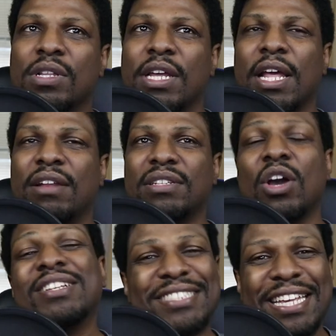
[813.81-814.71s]
it, and he's like,
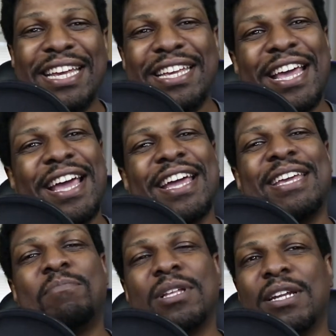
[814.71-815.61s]
oh, see, yeah,
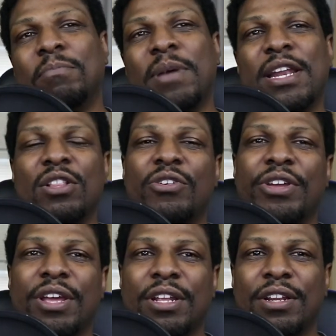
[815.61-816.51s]
he played a
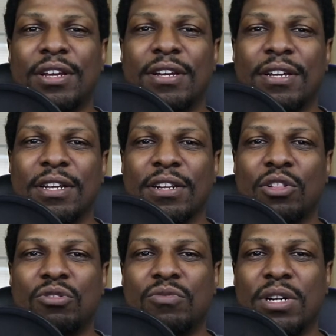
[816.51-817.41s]
Mandalorian in
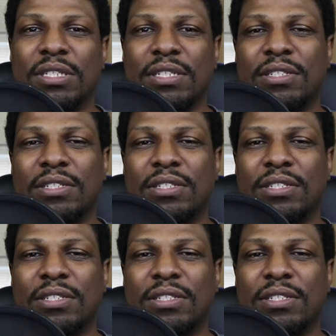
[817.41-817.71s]
Clone Wars.